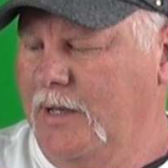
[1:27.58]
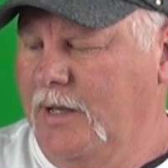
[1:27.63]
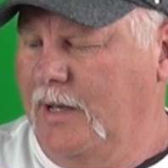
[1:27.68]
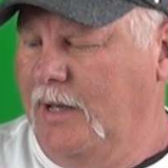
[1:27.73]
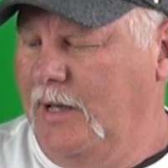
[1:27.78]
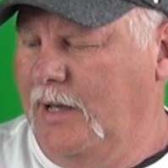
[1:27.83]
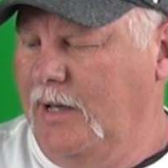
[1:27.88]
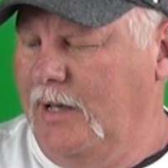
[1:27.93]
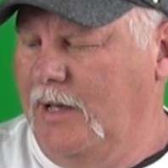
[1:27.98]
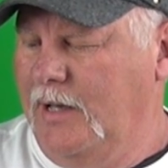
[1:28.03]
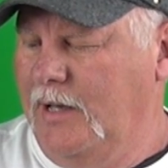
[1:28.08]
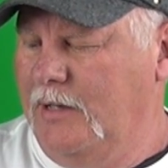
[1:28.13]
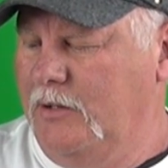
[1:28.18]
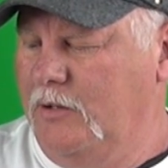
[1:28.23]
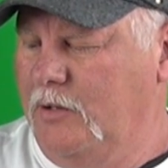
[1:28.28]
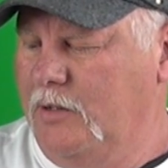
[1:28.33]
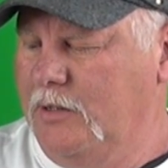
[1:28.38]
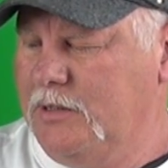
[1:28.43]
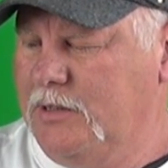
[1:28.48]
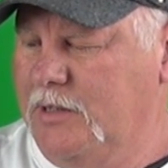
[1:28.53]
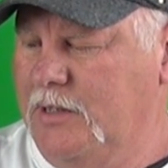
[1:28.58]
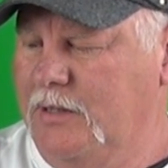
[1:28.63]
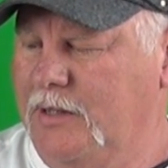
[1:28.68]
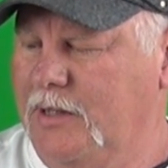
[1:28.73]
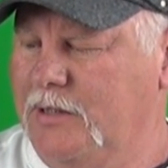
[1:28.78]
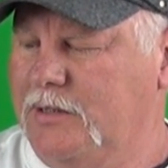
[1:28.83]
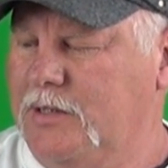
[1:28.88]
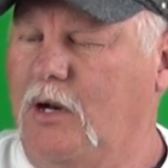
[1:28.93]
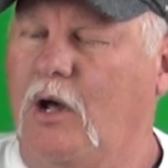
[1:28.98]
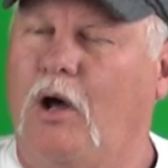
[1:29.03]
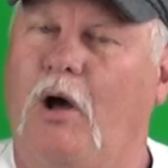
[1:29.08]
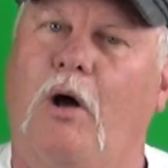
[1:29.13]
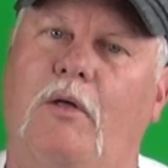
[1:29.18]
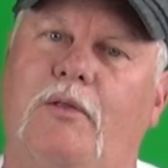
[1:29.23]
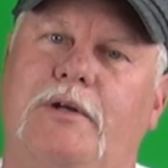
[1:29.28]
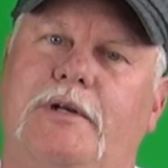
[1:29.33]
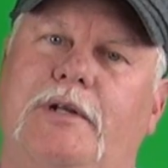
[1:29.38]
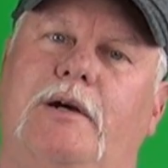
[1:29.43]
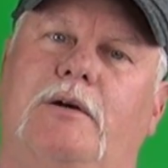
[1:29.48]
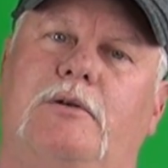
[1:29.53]
And you can see this and all
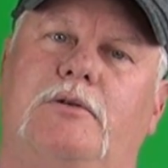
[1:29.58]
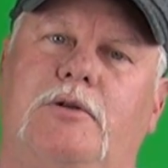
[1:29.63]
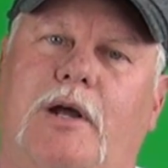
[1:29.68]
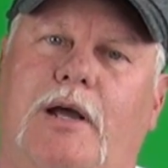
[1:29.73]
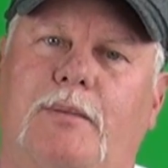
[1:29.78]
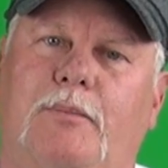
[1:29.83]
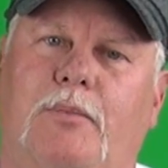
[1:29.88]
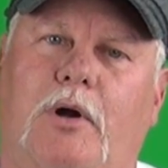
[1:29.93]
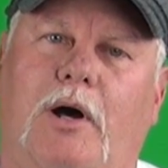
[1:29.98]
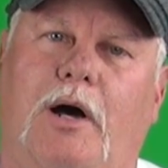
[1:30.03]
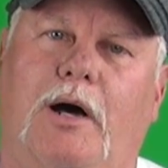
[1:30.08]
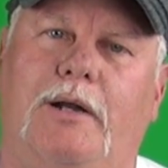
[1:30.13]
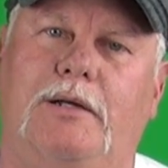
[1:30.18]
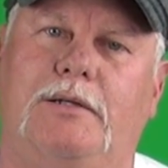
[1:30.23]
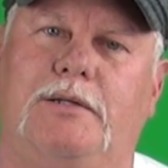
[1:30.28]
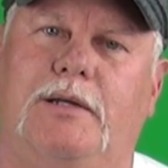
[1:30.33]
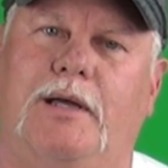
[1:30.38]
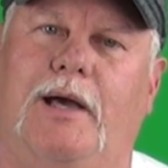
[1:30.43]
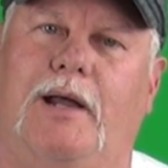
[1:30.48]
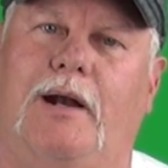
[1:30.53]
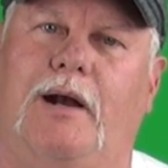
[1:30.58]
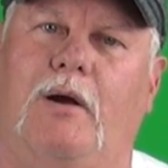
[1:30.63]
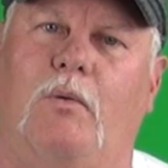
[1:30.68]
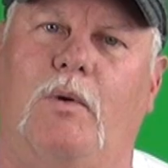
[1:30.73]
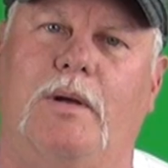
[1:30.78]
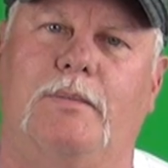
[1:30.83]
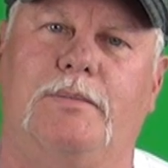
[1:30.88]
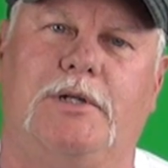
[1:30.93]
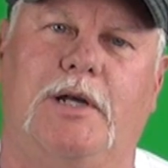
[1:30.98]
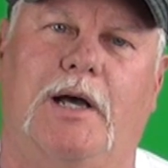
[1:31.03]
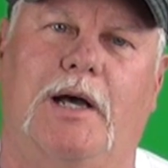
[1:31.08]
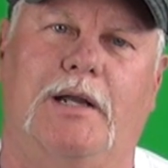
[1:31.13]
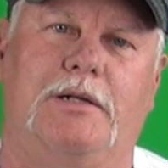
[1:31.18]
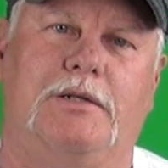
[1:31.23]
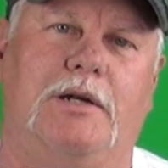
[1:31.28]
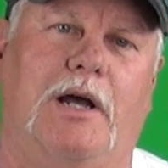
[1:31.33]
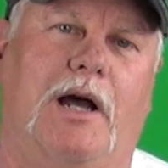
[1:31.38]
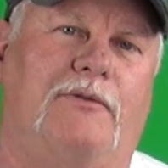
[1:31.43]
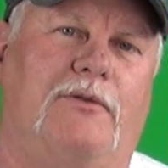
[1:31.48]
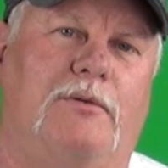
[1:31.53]
the Deltran products at our website at
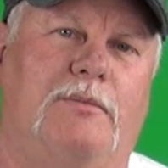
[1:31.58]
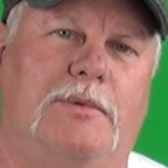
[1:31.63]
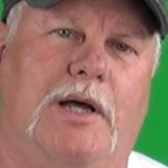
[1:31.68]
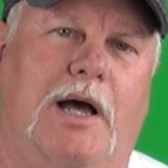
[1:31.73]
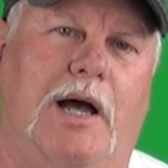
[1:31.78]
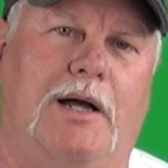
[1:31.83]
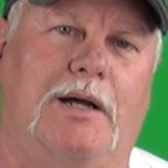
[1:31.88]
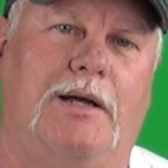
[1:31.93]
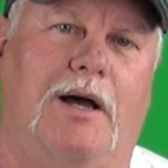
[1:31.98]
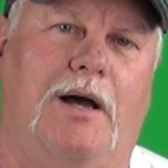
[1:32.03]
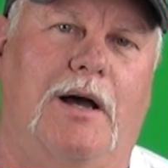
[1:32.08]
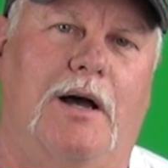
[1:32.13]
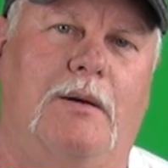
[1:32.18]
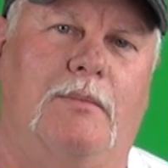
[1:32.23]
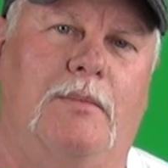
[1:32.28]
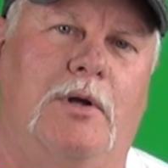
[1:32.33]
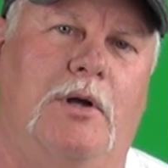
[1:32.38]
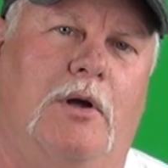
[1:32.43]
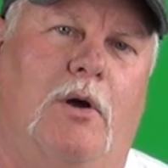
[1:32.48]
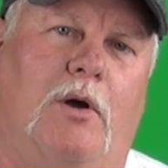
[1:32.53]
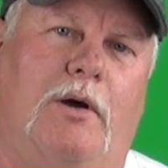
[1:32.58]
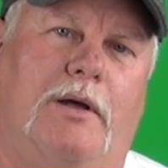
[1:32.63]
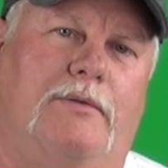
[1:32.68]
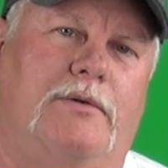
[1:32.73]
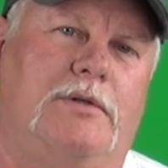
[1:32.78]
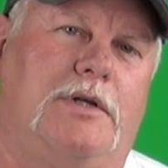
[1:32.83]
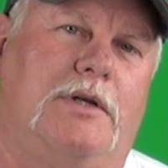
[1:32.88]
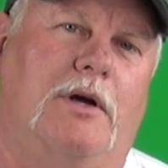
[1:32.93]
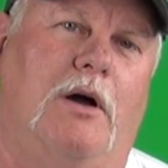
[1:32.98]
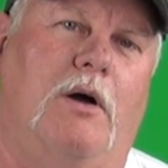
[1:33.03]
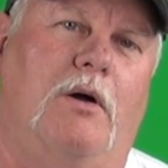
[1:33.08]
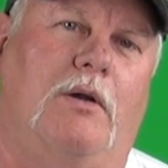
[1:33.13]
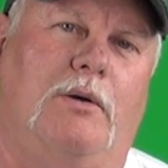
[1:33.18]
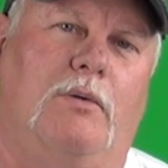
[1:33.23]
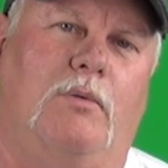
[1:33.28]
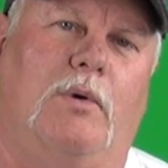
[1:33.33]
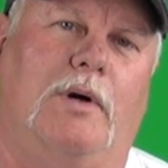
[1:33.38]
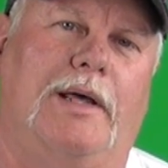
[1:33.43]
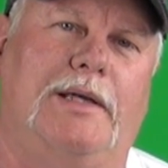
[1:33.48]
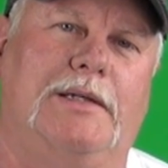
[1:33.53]
jafrum.com, or give us a call at
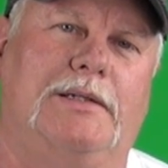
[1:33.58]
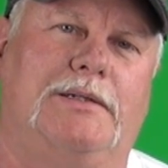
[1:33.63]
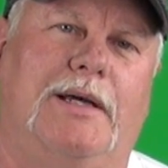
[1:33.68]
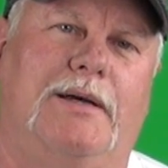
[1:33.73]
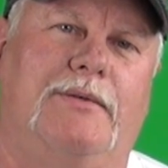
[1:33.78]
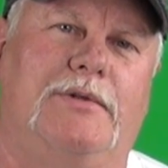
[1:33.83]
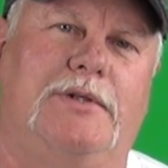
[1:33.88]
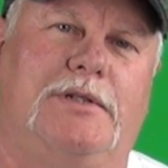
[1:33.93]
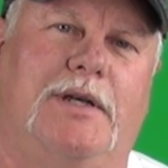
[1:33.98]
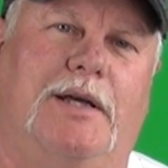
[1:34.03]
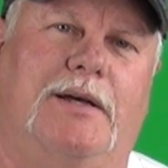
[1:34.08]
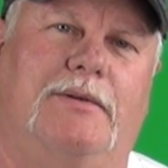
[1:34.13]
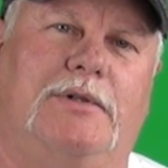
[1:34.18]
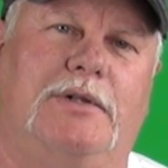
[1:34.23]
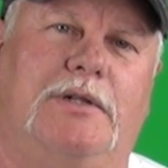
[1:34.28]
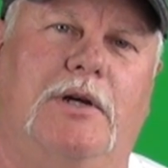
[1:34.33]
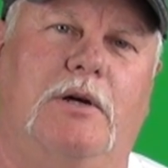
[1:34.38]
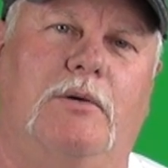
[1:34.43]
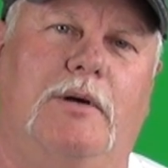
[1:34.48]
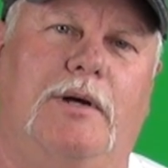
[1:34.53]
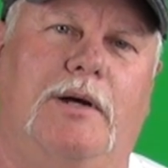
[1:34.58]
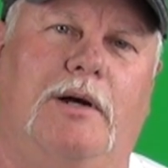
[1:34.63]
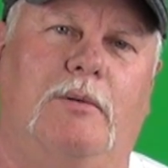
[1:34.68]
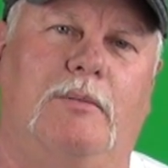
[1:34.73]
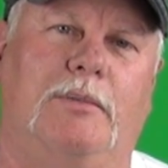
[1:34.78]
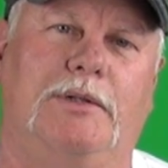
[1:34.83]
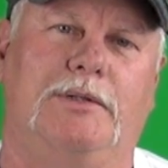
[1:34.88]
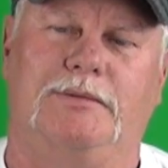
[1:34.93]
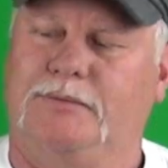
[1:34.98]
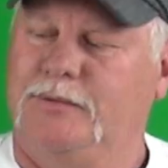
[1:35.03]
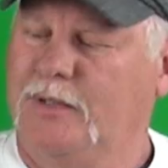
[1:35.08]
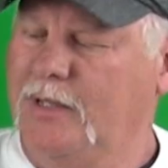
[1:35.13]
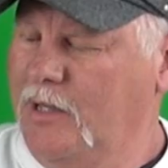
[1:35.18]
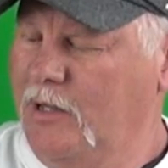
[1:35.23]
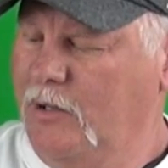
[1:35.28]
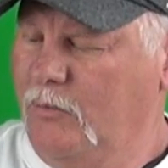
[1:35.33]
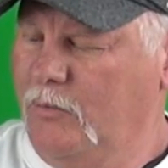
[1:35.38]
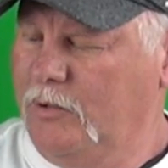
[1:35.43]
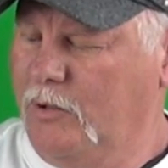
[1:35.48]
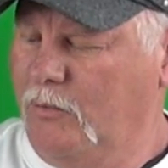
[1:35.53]
1-877-GO-HELMET.
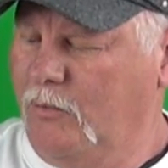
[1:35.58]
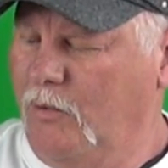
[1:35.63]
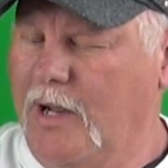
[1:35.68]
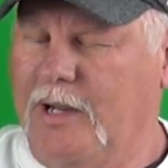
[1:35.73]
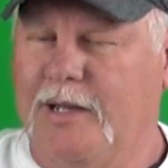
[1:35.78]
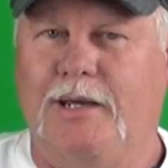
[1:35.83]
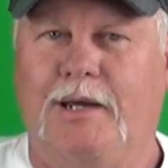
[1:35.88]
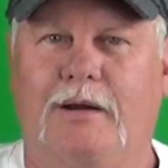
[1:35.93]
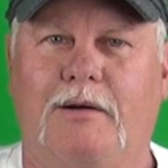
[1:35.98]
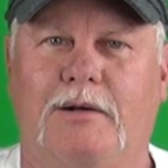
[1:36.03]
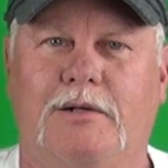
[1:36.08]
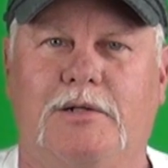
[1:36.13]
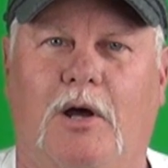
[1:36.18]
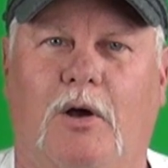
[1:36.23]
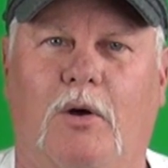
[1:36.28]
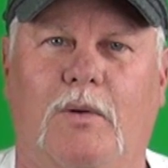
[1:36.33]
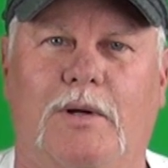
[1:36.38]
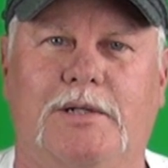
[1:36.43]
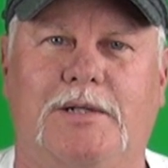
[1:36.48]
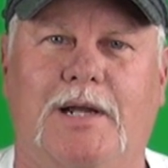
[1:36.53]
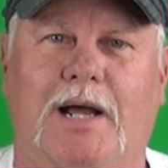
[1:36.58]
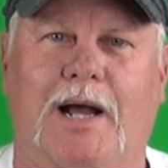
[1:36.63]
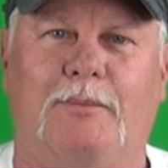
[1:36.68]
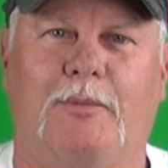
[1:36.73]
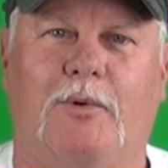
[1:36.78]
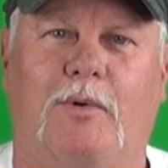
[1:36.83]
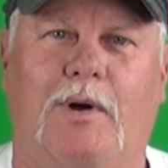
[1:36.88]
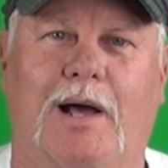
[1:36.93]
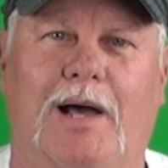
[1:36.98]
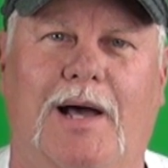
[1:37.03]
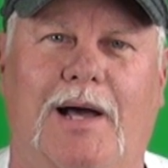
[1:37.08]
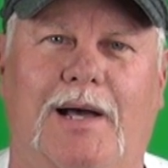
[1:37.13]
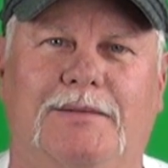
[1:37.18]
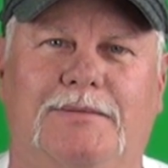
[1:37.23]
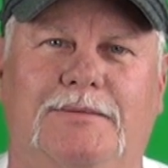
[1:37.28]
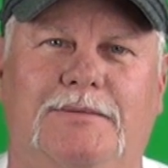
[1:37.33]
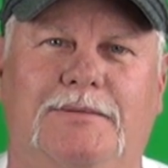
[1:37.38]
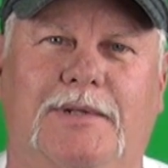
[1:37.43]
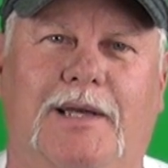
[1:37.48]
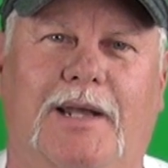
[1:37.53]
With the right gear, it's always time to ride.
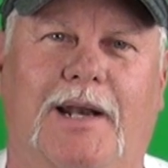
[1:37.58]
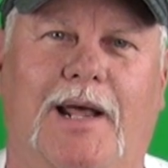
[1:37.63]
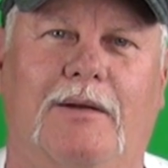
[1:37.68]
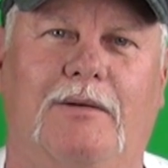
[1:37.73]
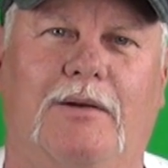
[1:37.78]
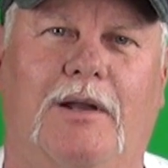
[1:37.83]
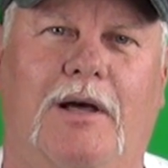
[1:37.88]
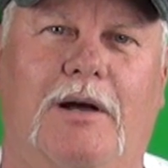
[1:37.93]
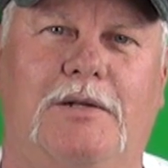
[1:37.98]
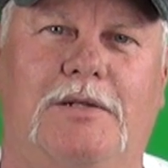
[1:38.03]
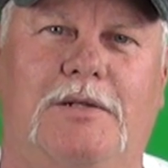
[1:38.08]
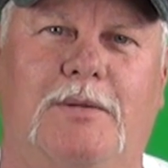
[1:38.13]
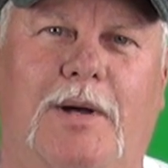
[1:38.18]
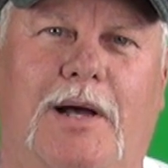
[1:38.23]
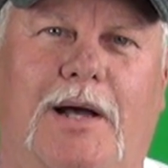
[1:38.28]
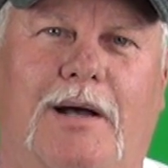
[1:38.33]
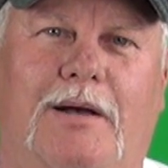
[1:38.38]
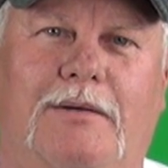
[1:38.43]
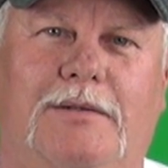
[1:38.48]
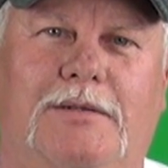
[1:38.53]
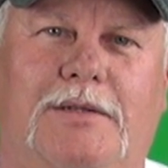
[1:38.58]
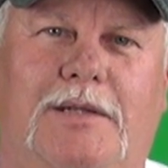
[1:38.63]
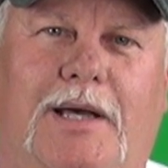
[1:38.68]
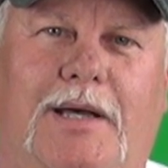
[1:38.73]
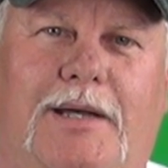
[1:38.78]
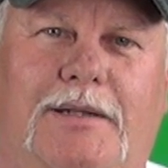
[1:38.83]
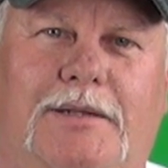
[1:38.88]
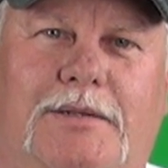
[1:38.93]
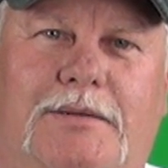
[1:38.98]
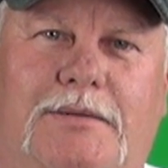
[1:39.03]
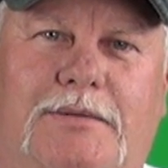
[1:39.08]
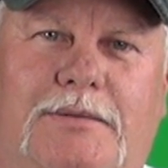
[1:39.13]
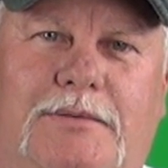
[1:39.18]
Get out and log some miles. Thanks.